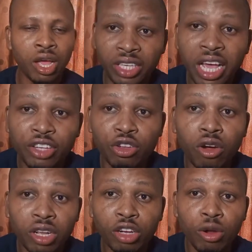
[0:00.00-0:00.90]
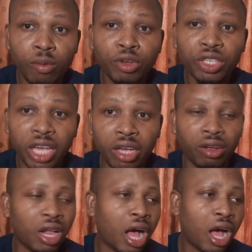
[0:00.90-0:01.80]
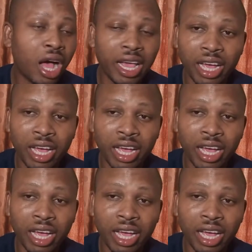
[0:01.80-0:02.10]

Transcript: Yes, on a global scale, I